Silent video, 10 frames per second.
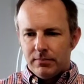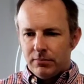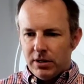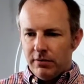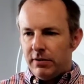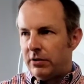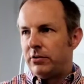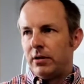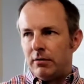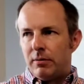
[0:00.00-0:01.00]
bring fresh
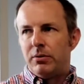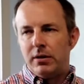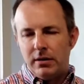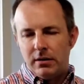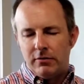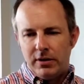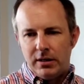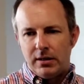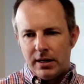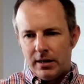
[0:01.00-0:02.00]
air, and we put an ERV
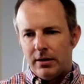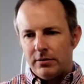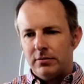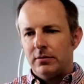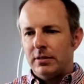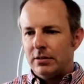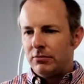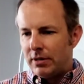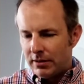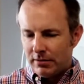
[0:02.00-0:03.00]
in that house, and that's
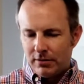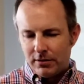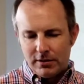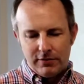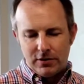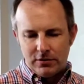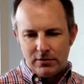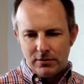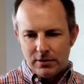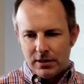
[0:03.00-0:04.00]
when I learned the first
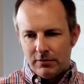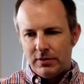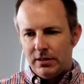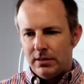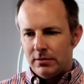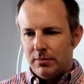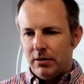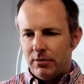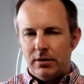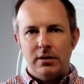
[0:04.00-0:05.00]
kind of details
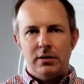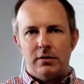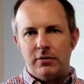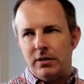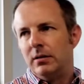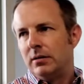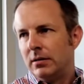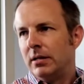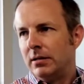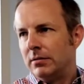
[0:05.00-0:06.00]
about what an ERV
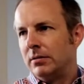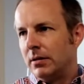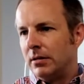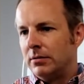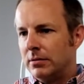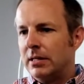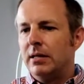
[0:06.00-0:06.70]
is and does,